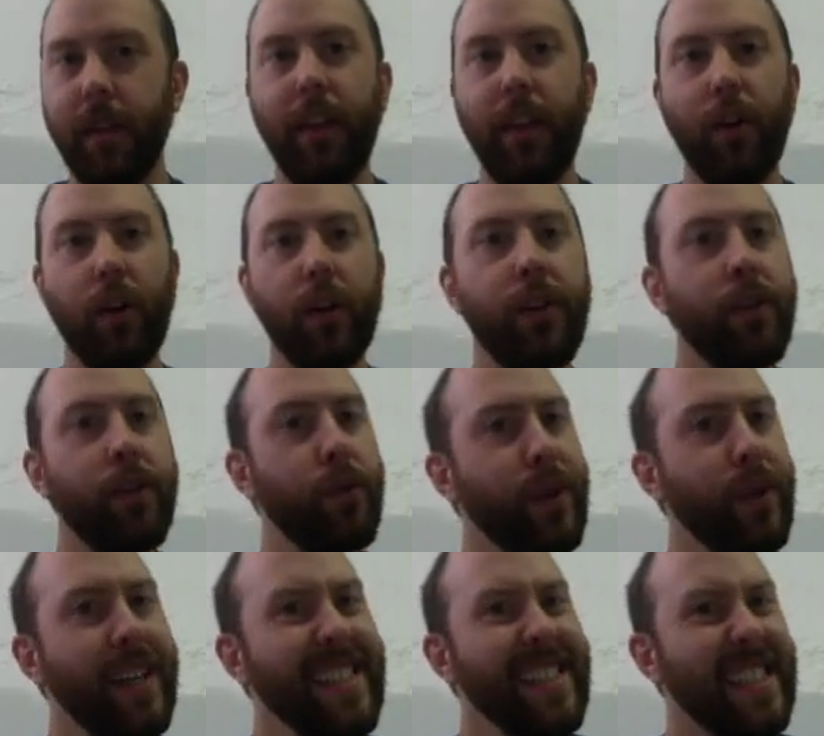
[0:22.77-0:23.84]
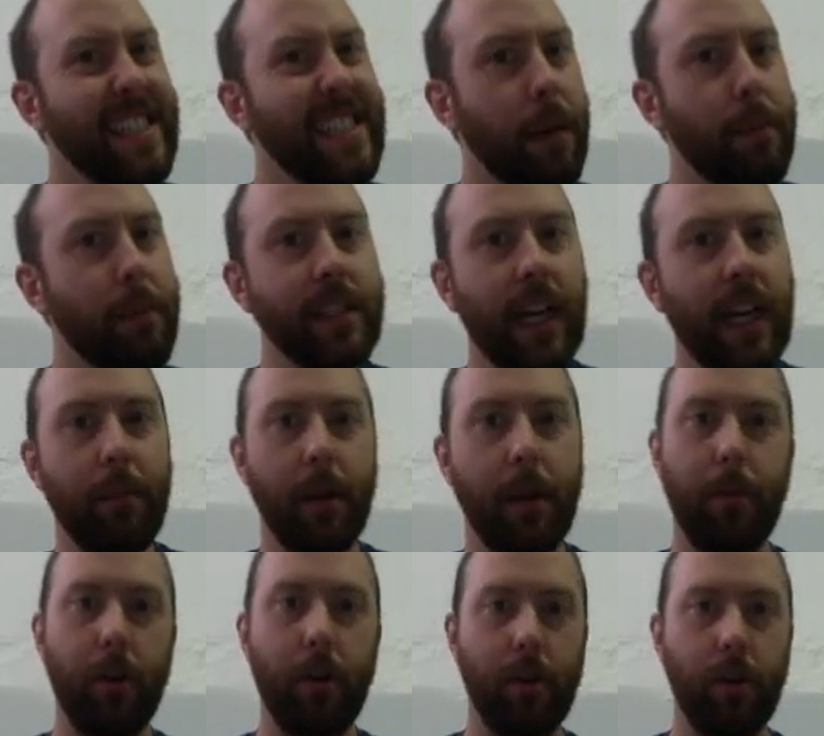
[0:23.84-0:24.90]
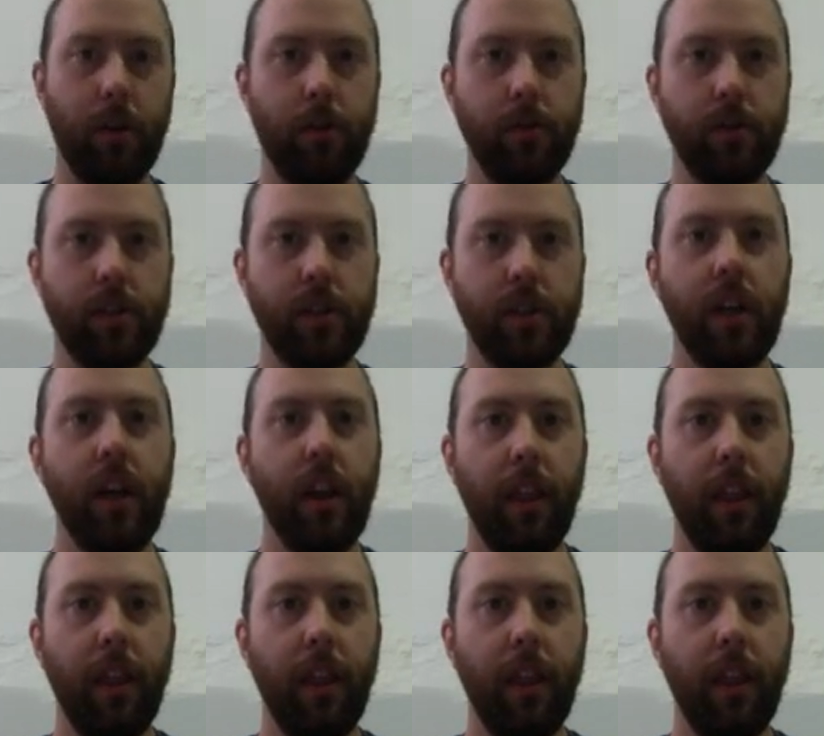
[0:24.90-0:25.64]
There are three subatomic particles.